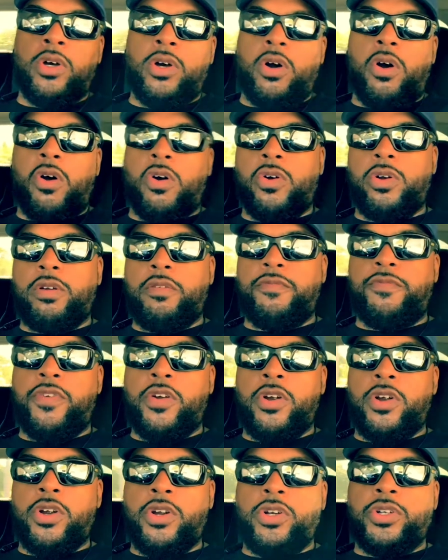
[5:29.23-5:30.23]
or on the
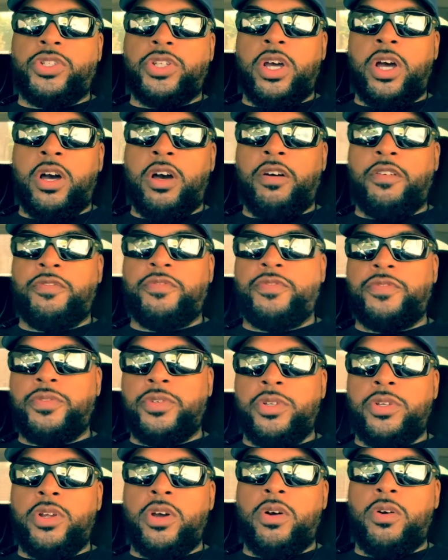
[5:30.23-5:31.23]
verge of,
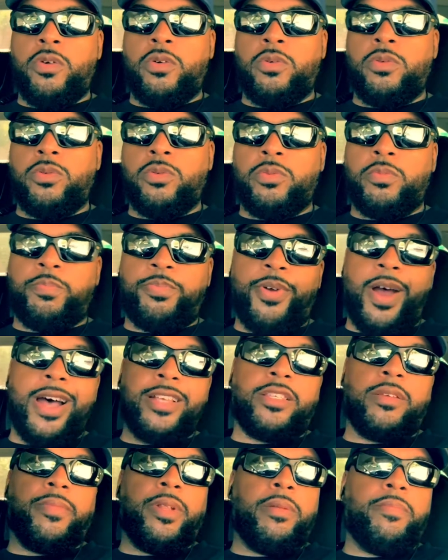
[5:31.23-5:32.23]
you know,
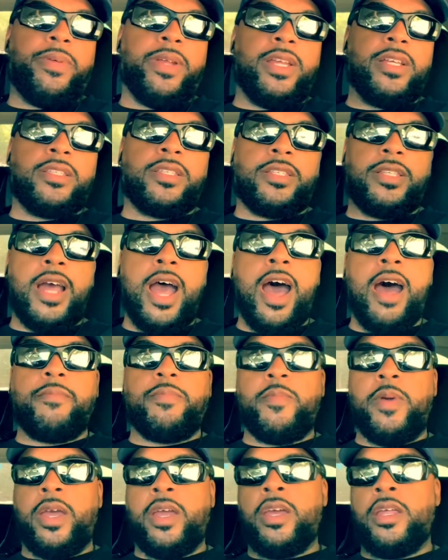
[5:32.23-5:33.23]
possibly being stopped,
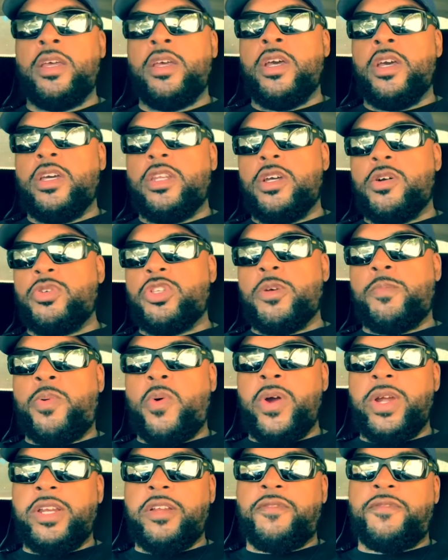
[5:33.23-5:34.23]
man. There was a
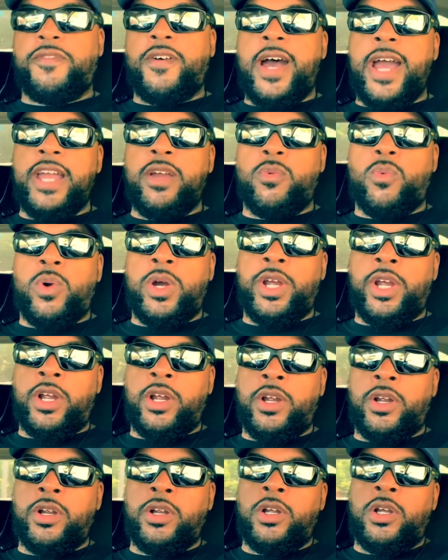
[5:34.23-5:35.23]
point in the fight
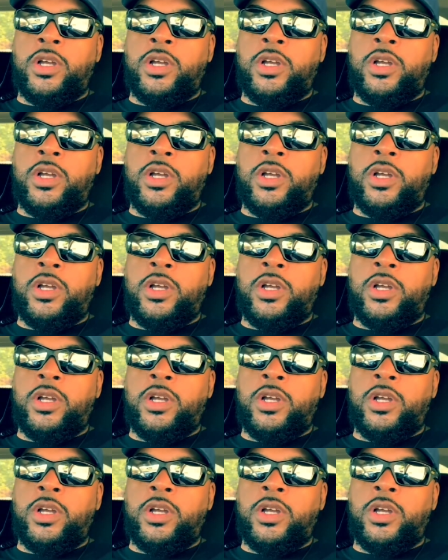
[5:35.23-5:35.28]
where